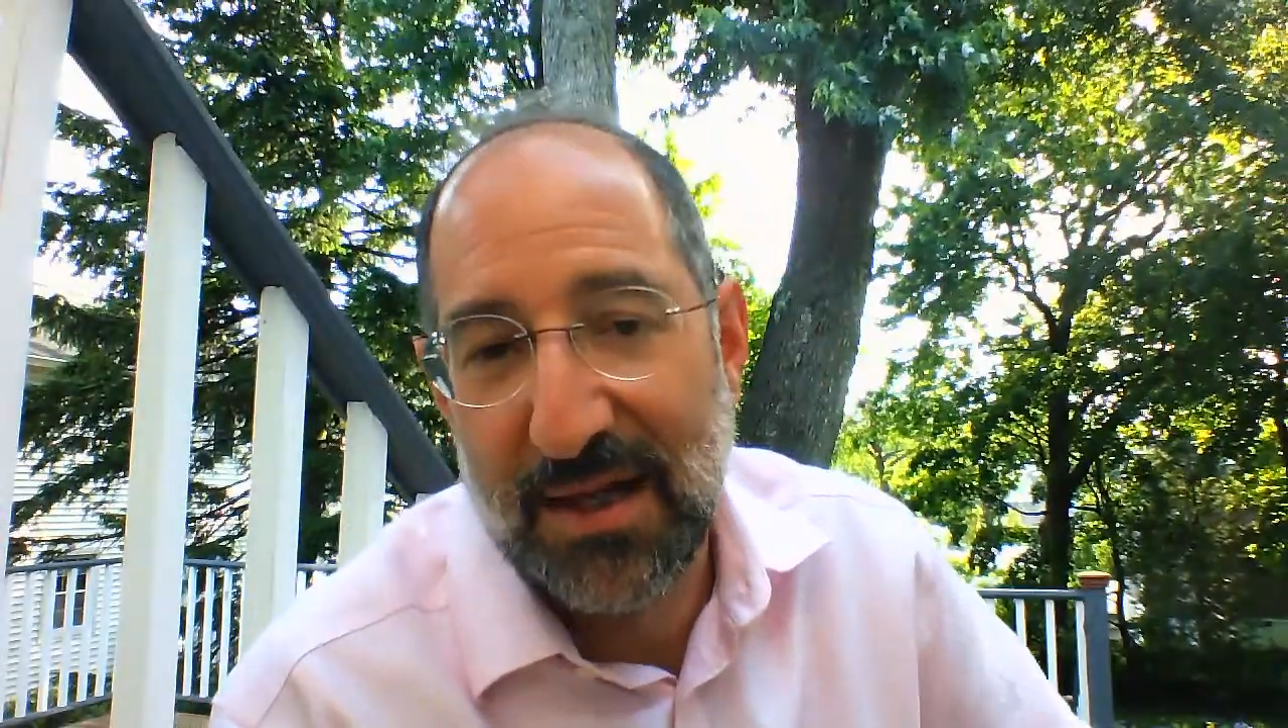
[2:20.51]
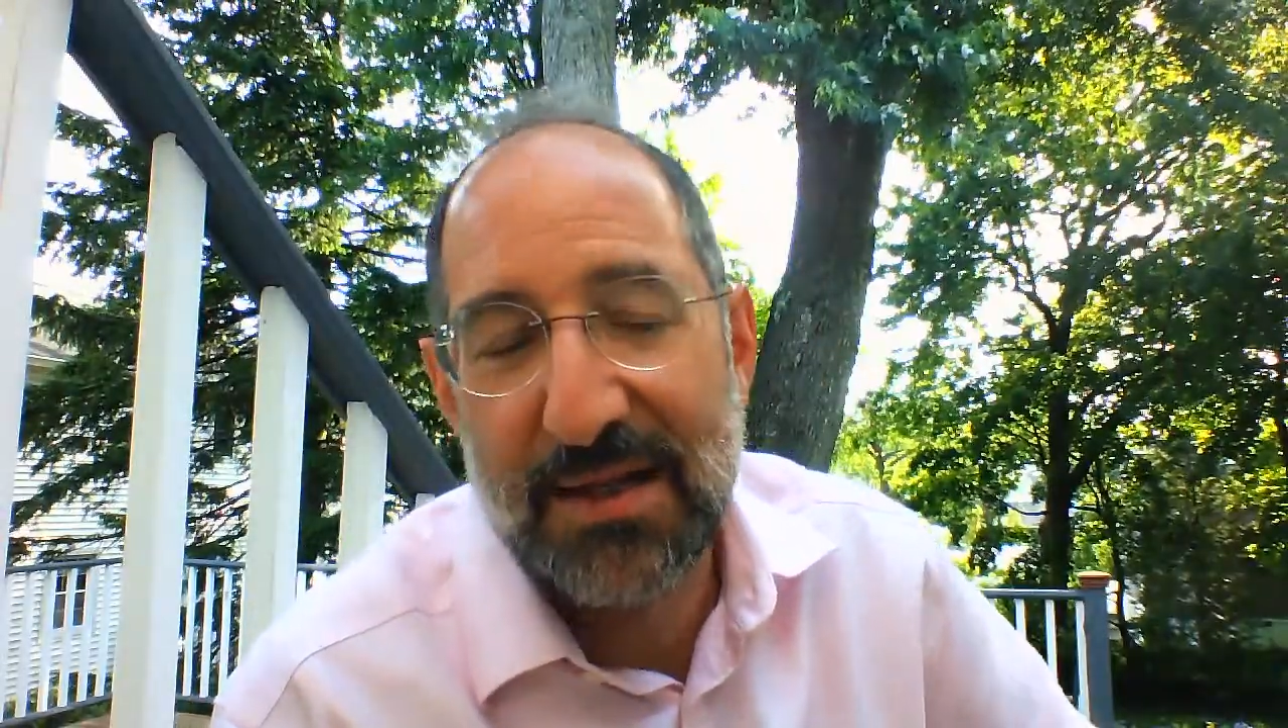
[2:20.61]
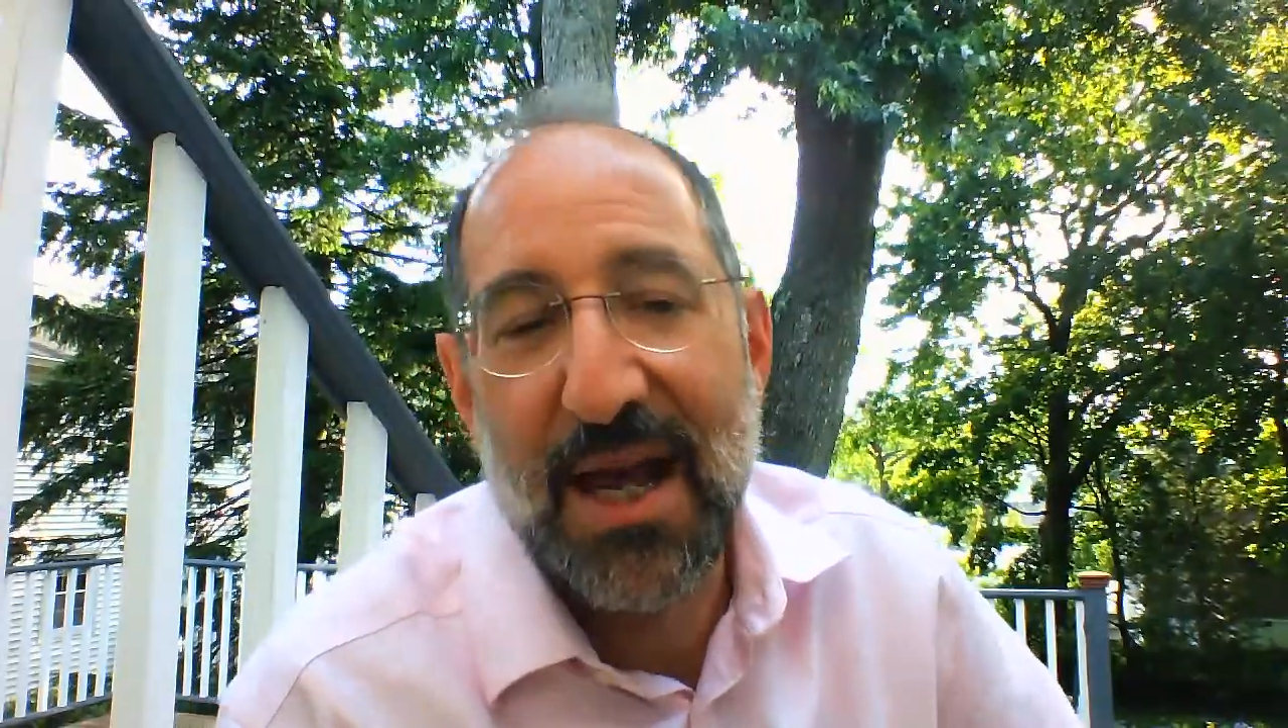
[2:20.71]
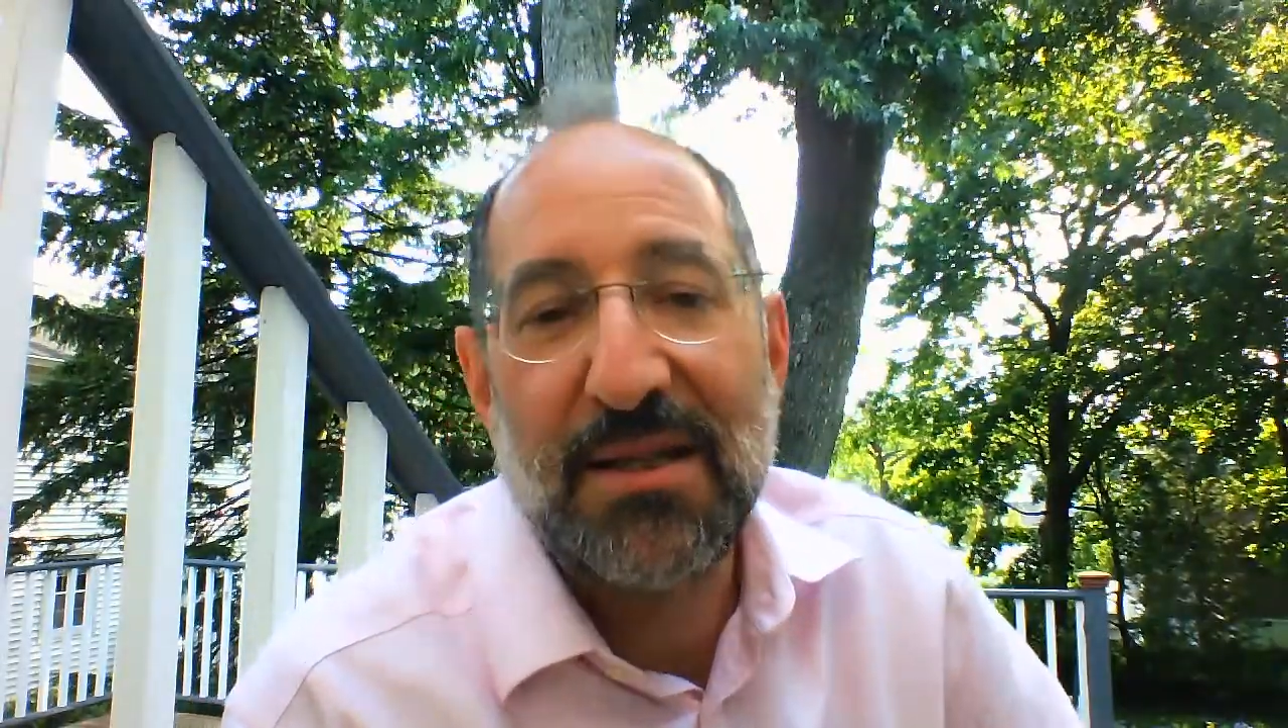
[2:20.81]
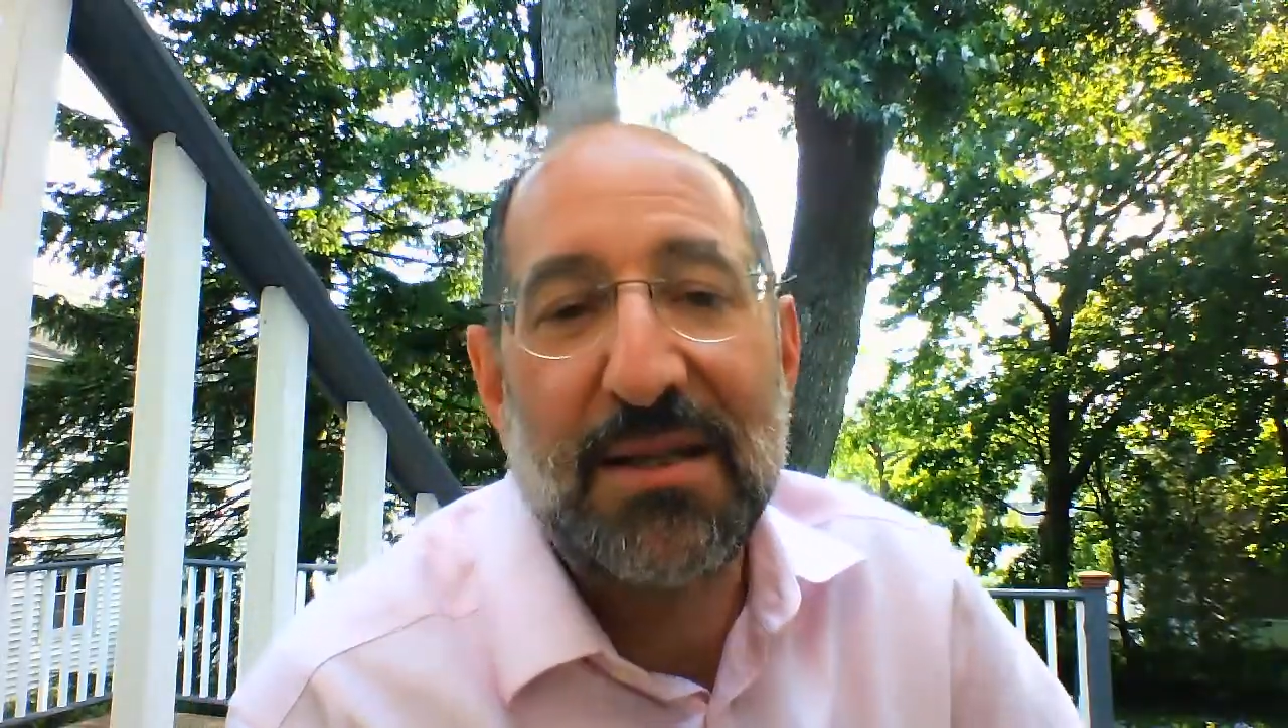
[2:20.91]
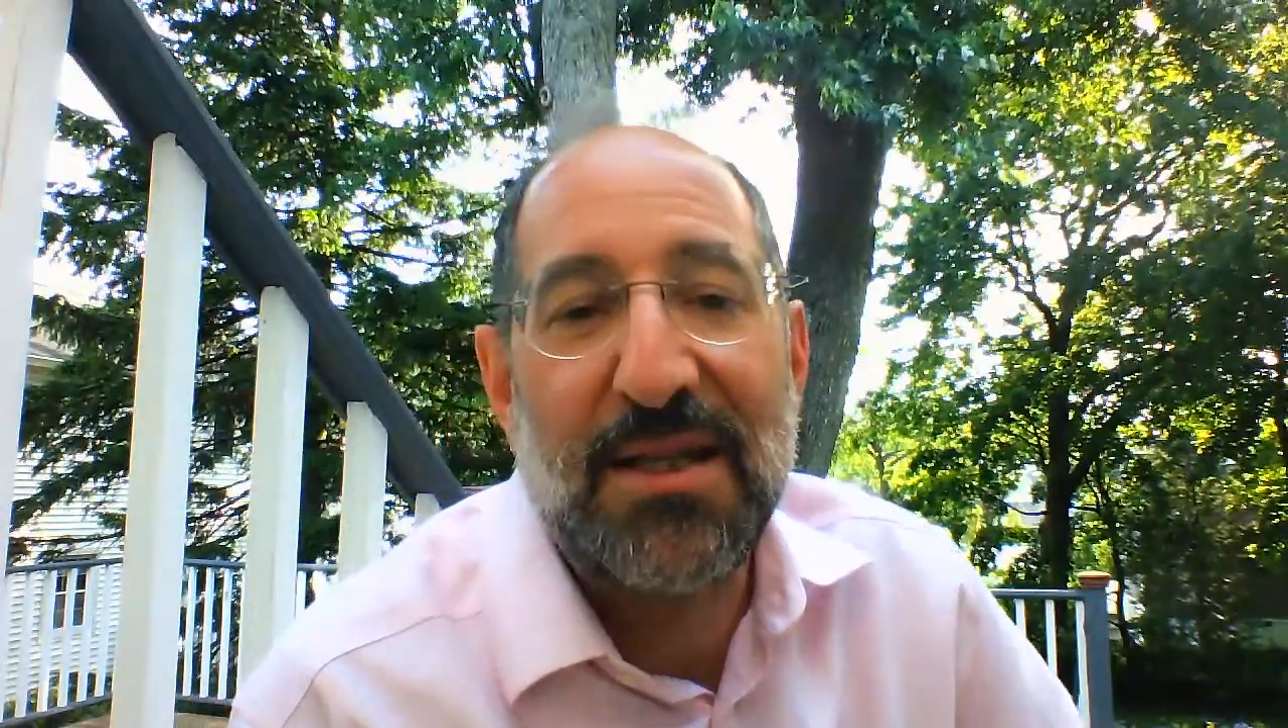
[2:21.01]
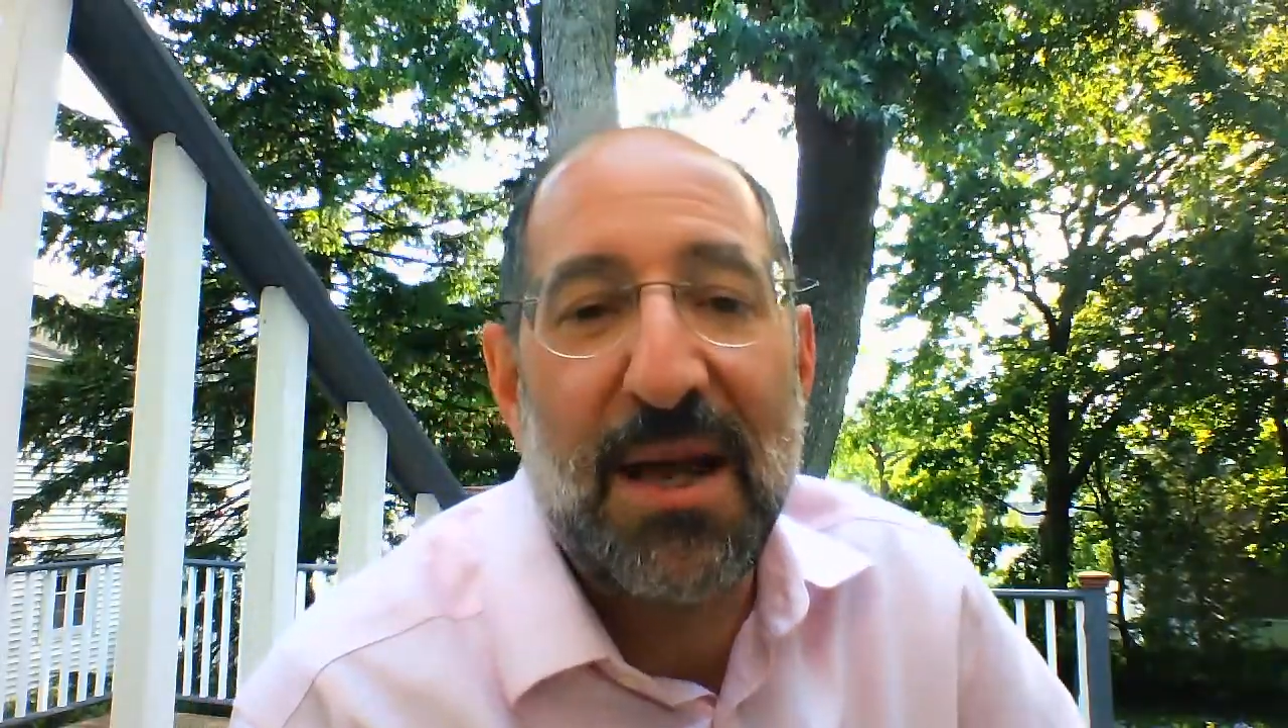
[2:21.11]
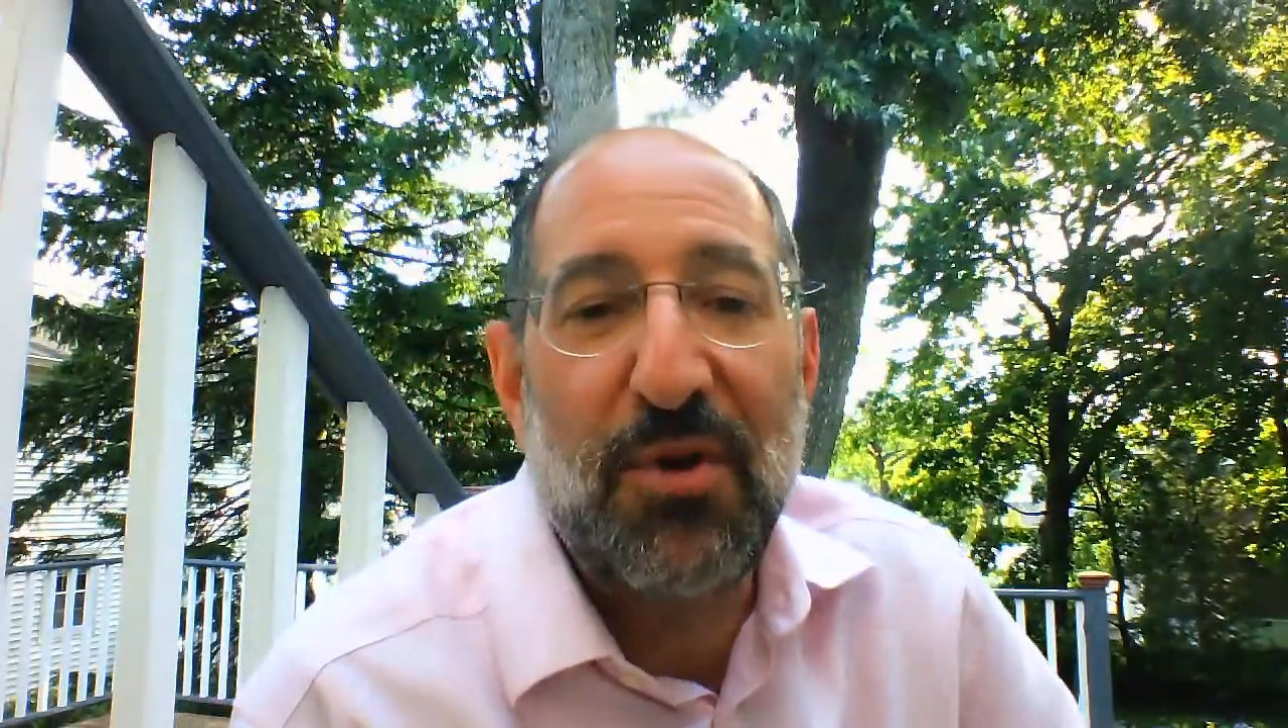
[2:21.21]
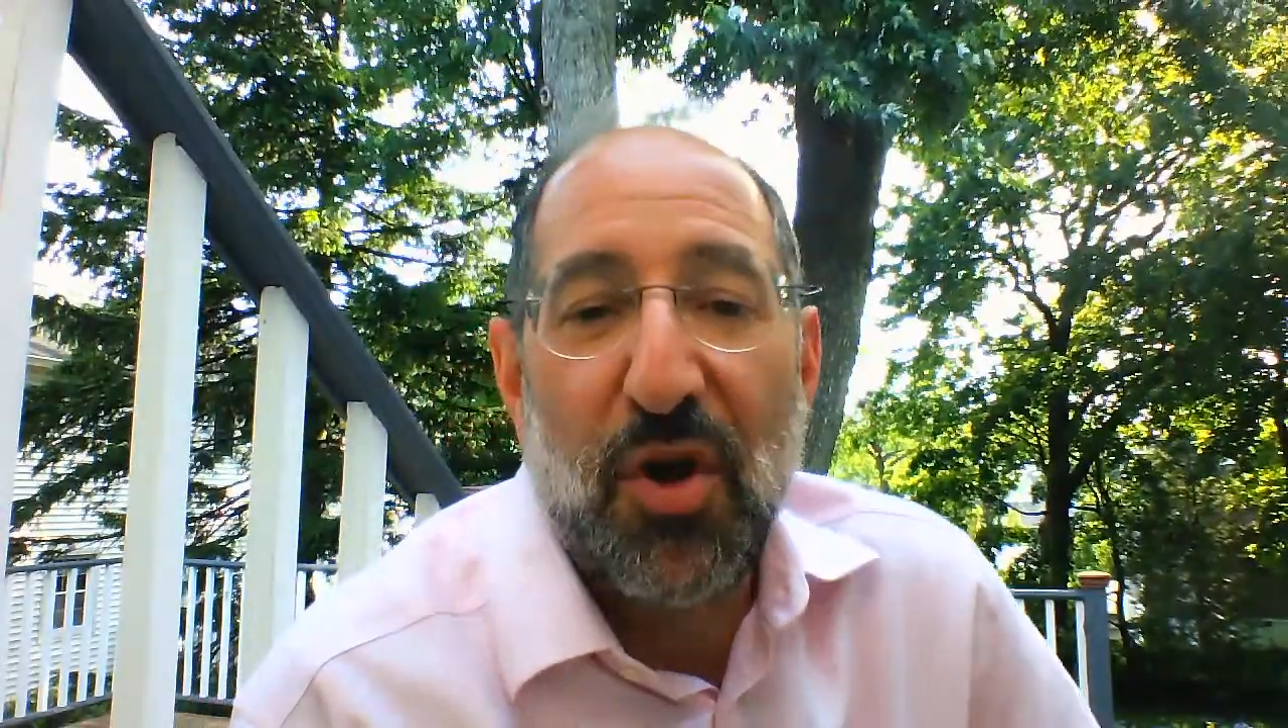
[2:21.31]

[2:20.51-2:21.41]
stays the same.